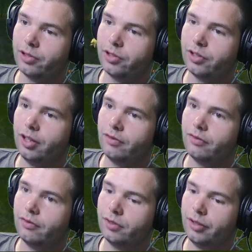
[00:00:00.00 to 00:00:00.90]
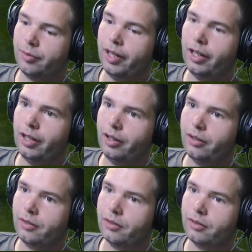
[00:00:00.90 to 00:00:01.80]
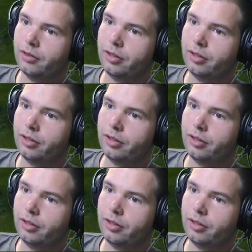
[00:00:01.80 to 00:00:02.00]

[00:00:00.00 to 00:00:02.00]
is not... Not bad. Base